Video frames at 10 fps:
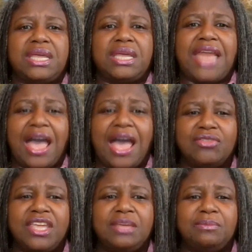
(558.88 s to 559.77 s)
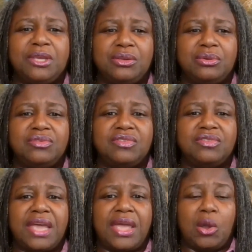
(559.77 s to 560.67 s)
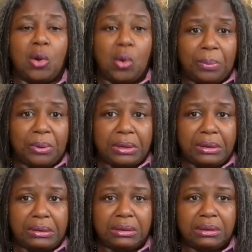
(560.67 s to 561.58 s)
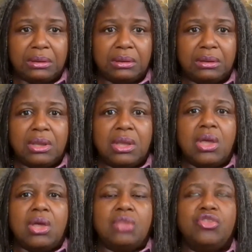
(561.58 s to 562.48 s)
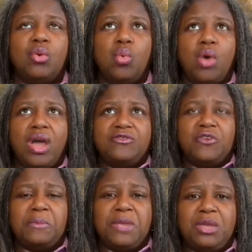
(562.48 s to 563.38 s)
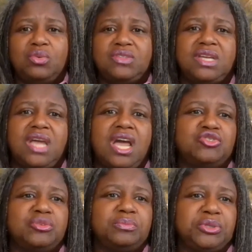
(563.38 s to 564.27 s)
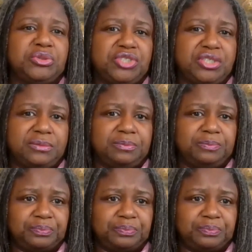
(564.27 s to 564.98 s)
and how they can be used to help, the one for me was a contribution.